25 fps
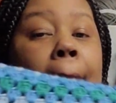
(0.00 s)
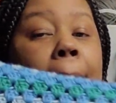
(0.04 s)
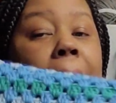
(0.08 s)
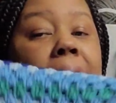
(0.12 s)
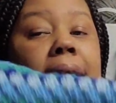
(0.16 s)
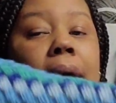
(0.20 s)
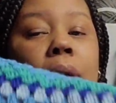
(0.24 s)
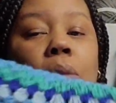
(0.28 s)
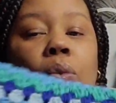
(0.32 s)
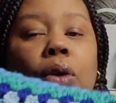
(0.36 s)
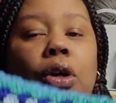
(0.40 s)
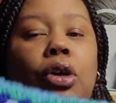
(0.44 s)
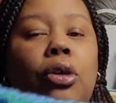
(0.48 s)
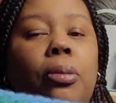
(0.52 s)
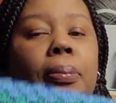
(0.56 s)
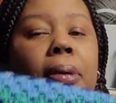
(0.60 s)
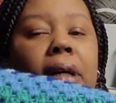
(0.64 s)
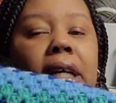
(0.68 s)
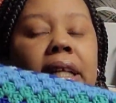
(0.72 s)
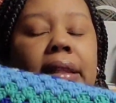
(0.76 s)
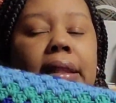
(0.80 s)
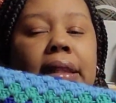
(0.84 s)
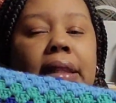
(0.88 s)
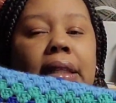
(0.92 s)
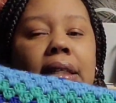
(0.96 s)
But I will
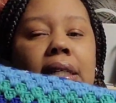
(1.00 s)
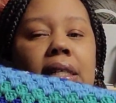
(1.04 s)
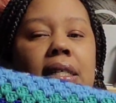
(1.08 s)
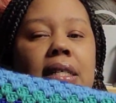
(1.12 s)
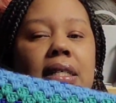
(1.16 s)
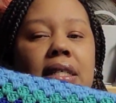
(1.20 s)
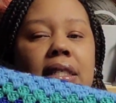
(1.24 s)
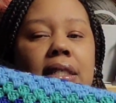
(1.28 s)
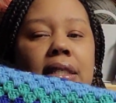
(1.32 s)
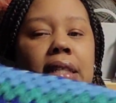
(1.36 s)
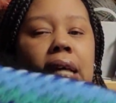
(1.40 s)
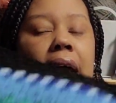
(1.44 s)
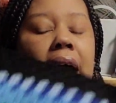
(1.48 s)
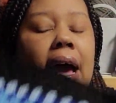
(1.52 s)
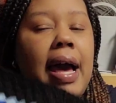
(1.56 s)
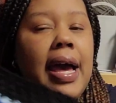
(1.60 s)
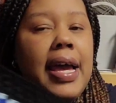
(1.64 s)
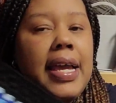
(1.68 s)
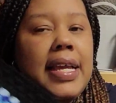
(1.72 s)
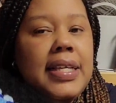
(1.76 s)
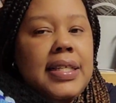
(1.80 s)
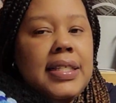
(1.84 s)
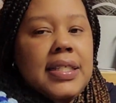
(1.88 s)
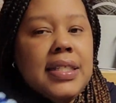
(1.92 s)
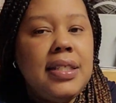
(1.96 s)
put the
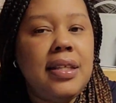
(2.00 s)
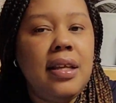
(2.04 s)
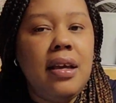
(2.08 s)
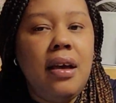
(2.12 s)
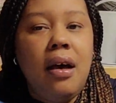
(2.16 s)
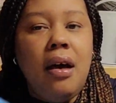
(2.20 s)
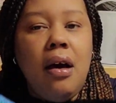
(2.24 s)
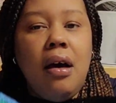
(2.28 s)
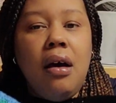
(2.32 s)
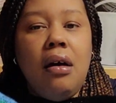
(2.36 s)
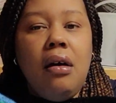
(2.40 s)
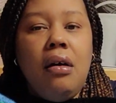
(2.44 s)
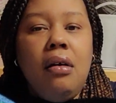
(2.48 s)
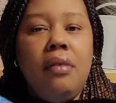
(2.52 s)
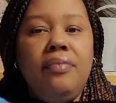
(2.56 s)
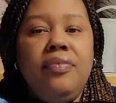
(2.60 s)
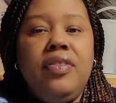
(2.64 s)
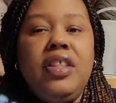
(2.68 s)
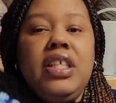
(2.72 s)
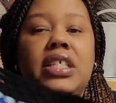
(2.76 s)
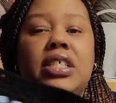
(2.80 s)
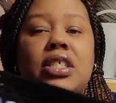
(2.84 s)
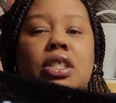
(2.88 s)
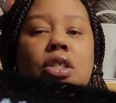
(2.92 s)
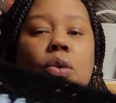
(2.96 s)
size of
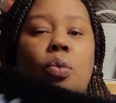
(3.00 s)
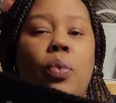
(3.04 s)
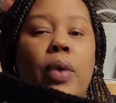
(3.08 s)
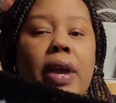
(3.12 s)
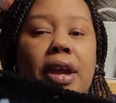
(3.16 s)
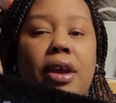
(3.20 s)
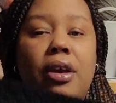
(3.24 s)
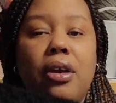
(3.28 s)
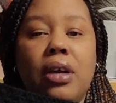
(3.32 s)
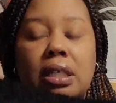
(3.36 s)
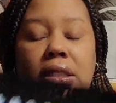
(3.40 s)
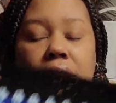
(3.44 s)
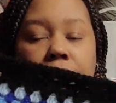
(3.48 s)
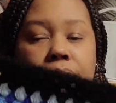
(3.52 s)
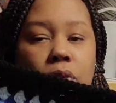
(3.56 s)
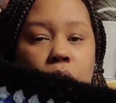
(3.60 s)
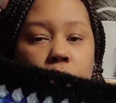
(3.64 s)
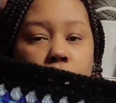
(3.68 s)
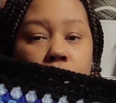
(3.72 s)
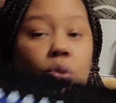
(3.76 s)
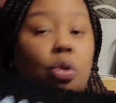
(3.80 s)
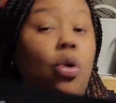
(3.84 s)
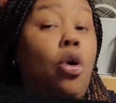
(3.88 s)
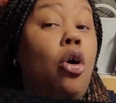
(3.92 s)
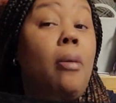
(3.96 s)
this square, because of
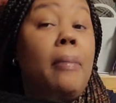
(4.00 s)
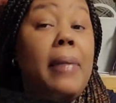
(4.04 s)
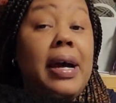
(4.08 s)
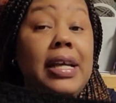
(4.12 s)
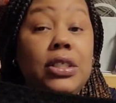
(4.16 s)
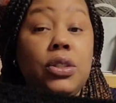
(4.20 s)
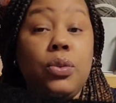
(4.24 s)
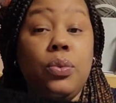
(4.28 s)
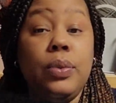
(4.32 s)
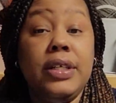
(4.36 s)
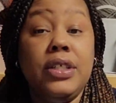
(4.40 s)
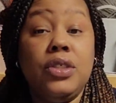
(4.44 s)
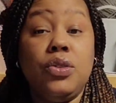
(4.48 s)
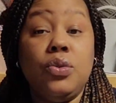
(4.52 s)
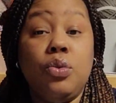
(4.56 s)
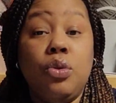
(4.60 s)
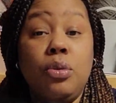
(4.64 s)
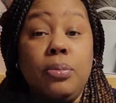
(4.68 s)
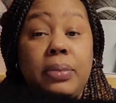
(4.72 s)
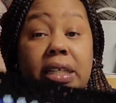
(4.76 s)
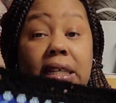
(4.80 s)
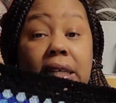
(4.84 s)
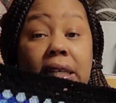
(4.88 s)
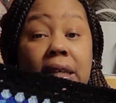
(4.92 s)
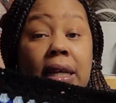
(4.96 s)
course all my squares
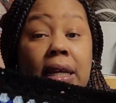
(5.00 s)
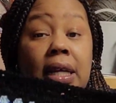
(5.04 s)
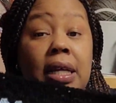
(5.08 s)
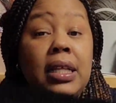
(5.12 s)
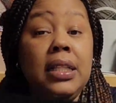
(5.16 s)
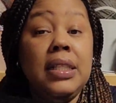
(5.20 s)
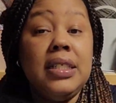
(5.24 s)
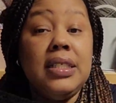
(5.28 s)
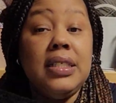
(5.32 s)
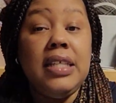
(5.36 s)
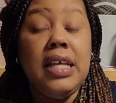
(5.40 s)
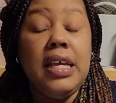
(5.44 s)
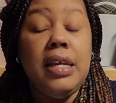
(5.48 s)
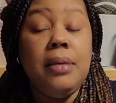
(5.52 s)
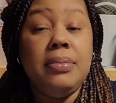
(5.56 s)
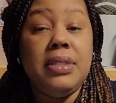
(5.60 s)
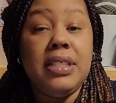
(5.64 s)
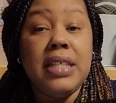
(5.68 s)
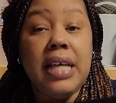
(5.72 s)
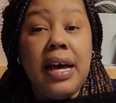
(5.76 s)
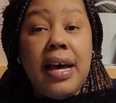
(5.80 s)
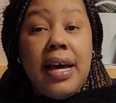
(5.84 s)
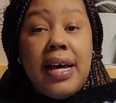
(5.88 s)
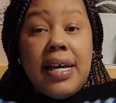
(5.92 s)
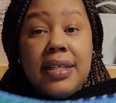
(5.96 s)
will be the same
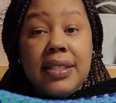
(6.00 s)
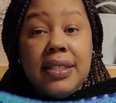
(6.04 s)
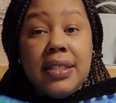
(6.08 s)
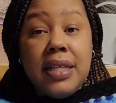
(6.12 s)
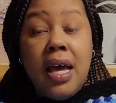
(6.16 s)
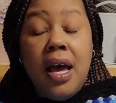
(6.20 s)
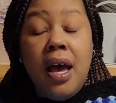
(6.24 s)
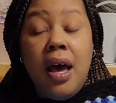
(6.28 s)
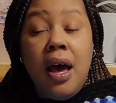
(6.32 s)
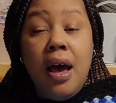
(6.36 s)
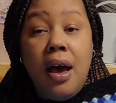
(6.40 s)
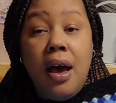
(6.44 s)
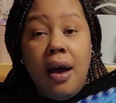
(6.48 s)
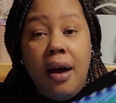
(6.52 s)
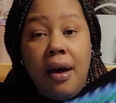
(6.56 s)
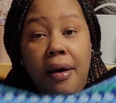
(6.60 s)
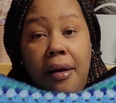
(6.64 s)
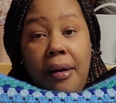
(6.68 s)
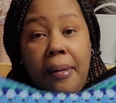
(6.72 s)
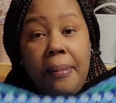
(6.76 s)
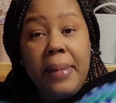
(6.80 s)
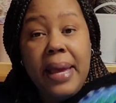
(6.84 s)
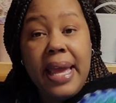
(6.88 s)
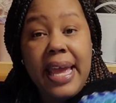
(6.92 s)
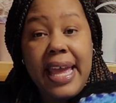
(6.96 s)
size,
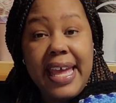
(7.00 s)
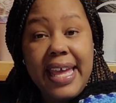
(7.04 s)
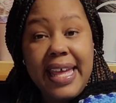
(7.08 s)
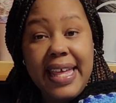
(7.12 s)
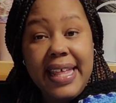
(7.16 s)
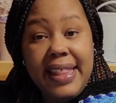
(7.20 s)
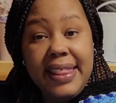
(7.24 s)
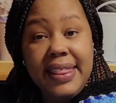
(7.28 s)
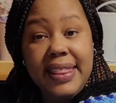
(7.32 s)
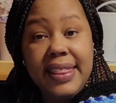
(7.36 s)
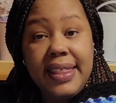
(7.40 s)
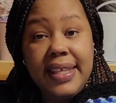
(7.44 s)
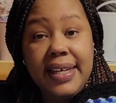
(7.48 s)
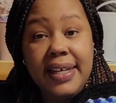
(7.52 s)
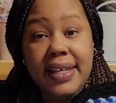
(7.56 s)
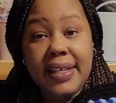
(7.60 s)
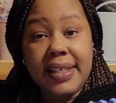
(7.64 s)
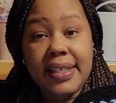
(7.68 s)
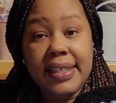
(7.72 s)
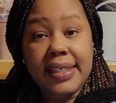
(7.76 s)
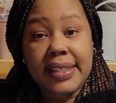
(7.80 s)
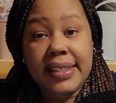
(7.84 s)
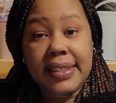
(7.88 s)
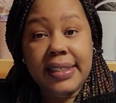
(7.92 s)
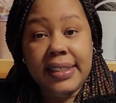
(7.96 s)
in
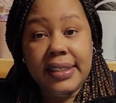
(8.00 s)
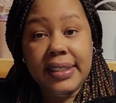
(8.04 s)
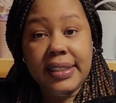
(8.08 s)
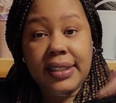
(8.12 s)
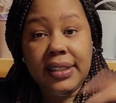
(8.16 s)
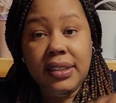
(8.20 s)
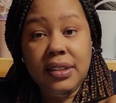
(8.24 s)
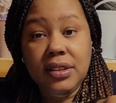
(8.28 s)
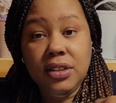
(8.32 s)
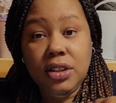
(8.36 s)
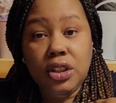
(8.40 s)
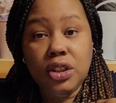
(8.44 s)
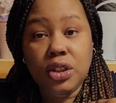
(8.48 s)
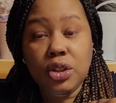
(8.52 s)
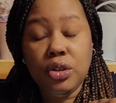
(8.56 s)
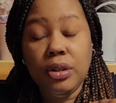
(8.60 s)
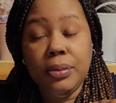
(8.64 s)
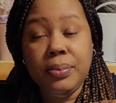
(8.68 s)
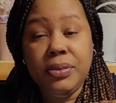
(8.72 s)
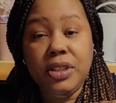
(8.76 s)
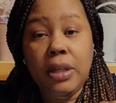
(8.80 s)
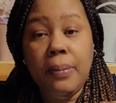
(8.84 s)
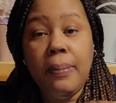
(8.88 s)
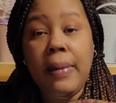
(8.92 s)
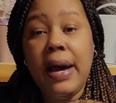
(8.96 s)
the
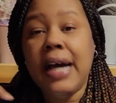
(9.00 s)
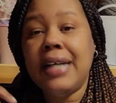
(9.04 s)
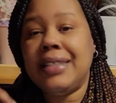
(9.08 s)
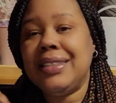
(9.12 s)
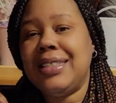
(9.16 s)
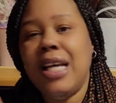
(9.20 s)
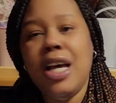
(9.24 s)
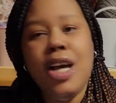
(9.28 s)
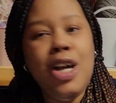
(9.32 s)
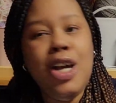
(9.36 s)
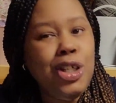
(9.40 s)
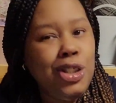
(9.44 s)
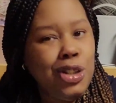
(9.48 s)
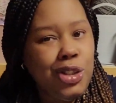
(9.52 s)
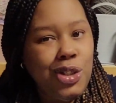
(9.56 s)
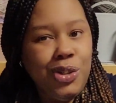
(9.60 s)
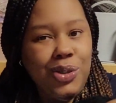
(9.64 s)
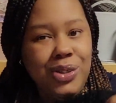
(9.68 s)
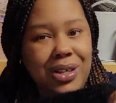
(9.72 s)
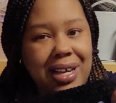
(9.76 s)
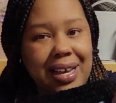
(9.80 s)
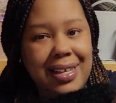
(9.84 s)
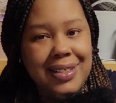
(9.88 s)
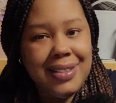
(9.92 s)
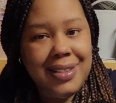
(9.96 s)
description box, so
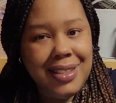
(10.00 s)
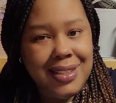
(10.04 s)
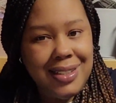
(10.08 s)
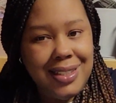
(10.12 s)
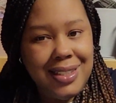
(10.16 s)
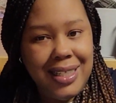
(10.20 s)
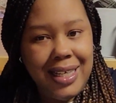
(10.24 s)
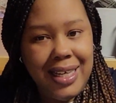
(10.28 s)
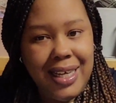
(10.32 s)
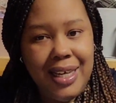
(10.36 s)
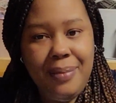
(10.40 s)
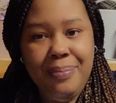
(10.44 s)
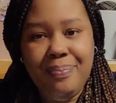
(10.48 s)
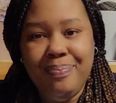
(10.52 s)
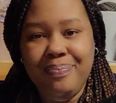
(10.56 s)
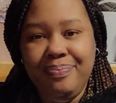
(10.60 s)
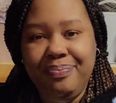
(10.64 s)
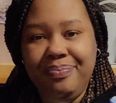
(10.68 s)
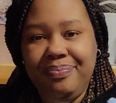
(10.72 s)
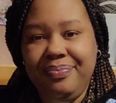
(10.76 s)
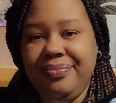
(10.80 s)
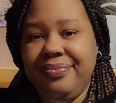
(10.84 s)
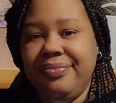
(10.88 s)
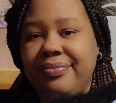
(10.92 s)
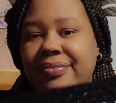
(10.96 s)
you guys can see
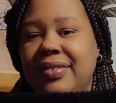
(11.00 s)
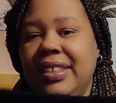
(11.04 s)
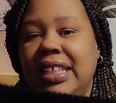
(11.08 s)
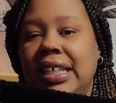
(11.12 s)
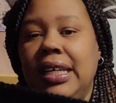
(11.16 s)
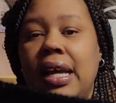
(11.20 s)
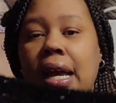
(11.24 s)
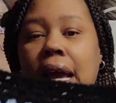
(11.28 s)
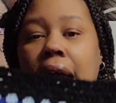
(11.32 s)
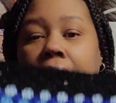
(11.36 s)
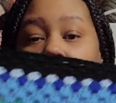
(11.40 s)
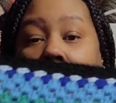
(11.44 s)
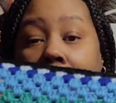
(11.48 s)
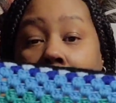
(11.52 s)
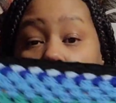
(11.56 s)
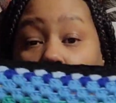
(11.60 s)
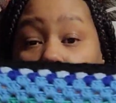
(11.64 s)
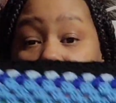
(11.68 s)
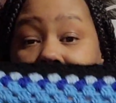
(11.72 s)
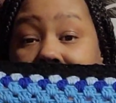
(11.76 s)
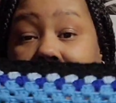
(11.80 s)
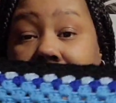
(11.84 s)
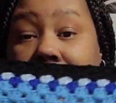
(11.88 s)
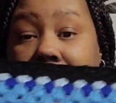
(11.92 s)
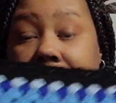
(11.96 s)
how
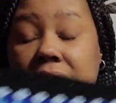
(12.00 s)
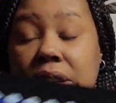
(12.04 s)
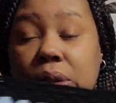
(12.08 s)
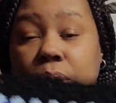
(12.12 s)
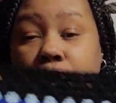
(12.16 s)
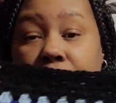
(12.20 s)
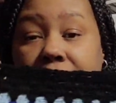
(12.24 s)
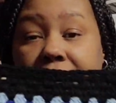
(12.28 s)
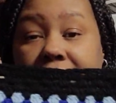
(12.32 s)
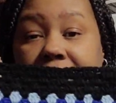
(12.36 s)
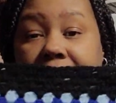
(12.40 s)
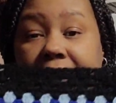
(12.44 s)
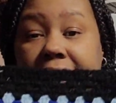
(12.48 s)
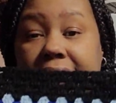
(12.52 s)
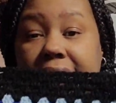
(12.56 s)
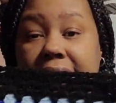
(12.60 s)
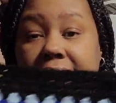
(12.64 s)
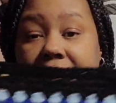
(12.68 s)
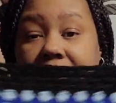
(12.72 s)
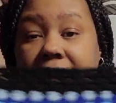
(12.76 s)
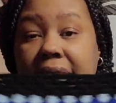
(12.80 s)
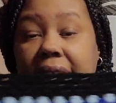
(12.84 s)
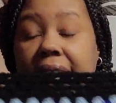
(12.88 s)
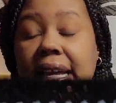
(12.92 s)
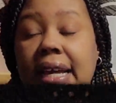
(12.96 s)
big this one
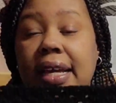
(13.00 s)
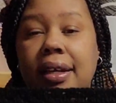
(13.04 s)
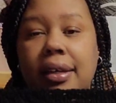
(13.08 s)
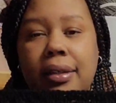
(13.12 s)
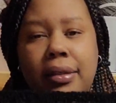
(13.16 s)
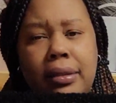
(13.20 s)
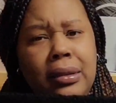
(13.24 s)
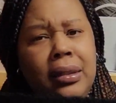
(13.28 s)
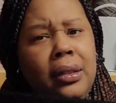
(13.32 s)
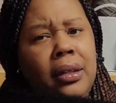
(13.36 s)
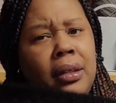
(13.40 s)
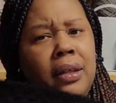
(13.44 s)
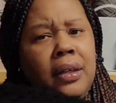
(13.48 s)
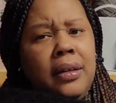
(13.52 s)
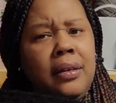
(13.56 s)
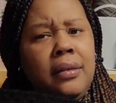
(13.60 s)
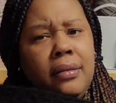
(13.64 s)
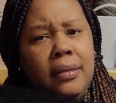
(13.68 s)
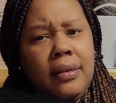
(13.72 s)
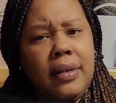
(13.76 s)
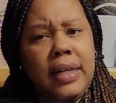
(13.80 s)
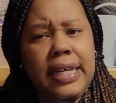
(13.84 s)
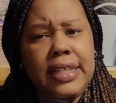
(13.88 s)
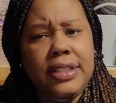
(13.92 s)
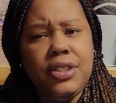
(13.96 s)
is, and
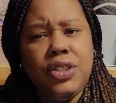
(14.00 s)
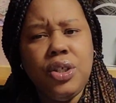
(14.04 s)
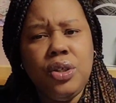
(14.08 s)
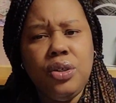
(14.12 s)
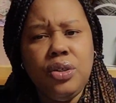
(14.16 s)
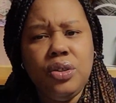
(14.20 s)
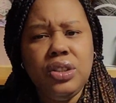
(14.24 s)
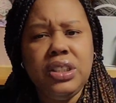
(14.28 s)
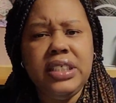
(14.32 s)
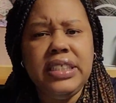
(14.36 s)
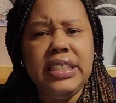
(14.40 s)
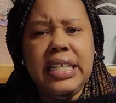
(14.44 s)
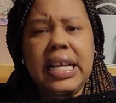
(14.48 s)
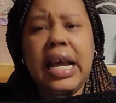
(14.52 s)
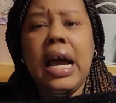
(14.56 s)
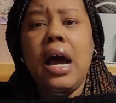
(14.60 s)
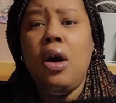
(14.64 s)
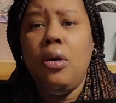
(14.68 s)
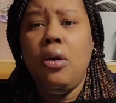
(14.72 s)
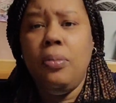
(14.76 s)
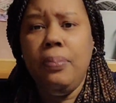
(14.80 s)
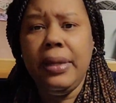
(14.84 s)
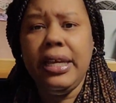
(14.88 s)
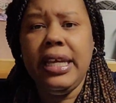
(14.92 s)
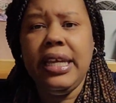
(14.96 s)
in turn see
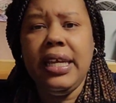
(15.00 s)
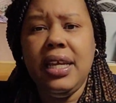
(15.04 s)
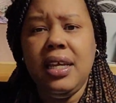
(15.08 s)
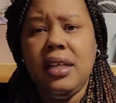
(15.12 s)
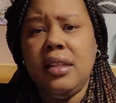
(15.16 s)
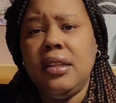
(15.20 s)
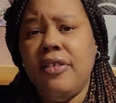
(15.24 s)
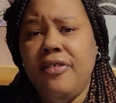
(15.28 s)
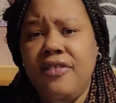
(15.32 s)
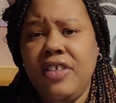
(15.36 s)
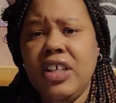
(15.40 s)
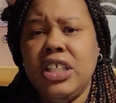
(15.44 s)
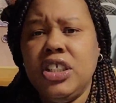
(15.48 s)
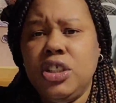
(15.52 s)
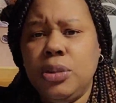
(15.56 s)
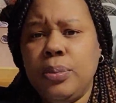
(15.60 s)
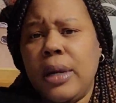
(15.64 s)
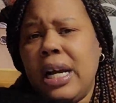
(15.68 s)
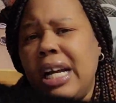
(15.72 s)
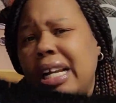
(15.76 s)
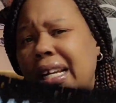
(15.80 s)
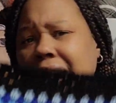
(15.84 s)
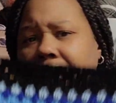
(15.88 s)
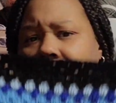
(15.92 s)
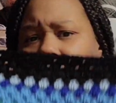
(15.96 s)
how big the finished
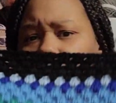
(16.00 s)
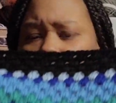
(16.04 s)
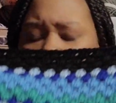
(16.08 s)
product